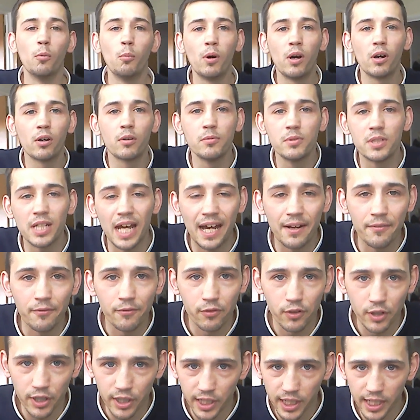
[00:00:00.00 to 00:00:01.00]
welcome to
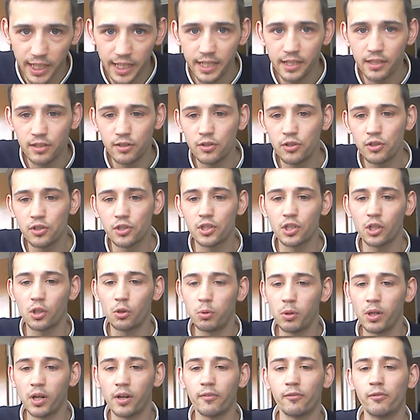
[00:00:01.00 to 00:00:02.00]
Ant3D. Just a
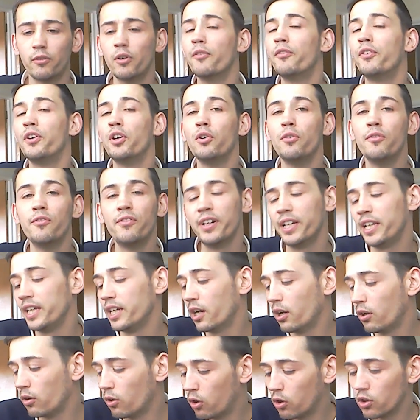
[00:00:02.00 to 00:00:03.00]
quick review
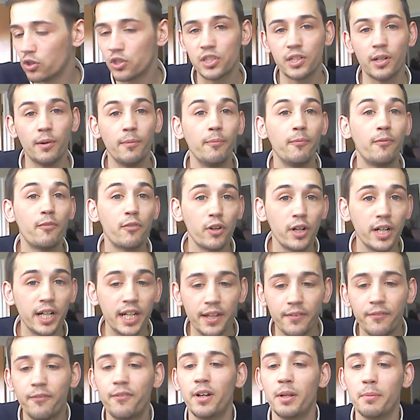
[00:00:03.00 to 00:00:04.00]
video on some
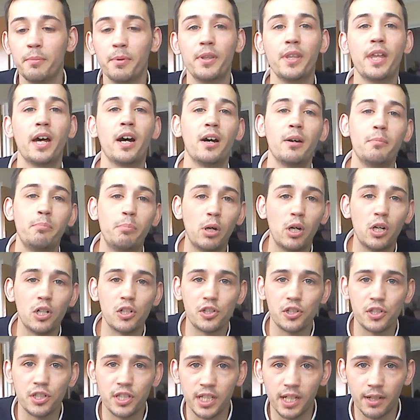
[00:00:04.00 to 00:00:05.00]
3D filament that I
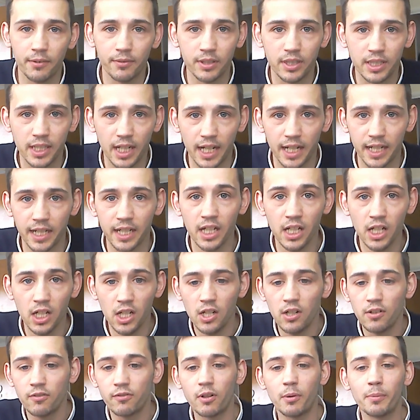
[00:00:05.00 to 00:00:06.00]
purchased the other day
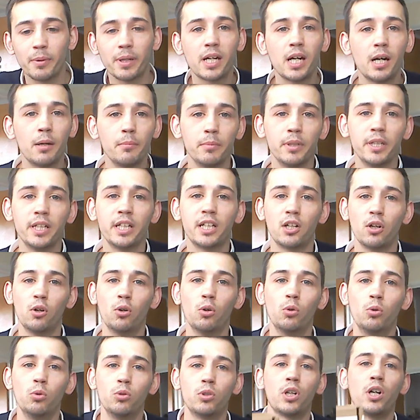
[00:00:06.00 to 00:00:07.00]
from a company
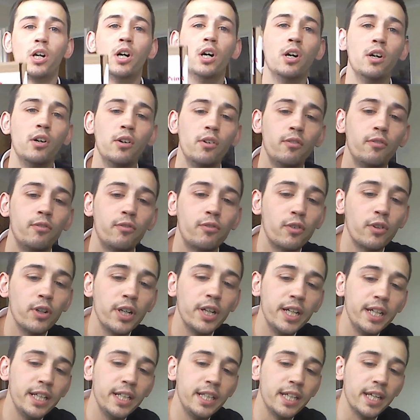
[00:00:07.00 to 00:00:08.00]
called
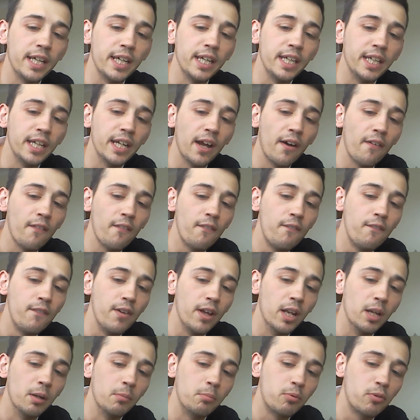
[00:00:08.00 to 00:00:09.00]
3D
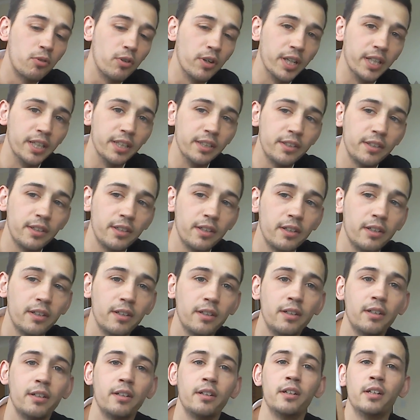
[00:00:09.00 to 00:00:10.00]
Filler Print.
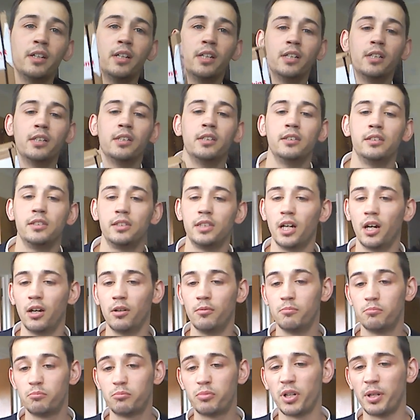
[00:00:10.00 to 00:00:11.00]
So
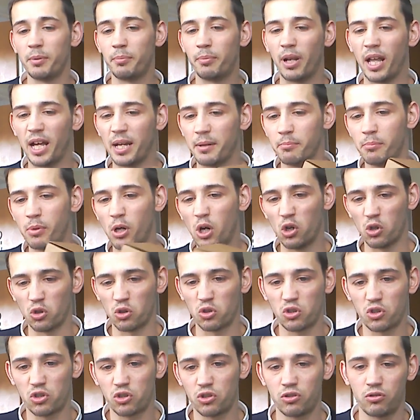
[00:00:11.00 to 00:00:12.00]
pretty plain box,
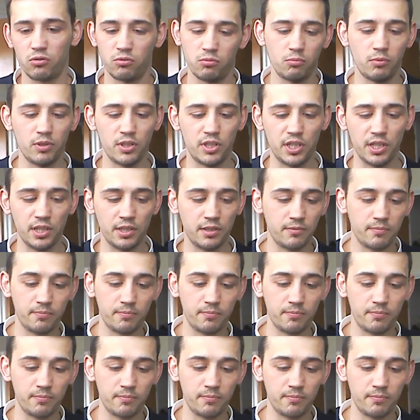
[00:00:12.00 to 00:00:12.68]
which is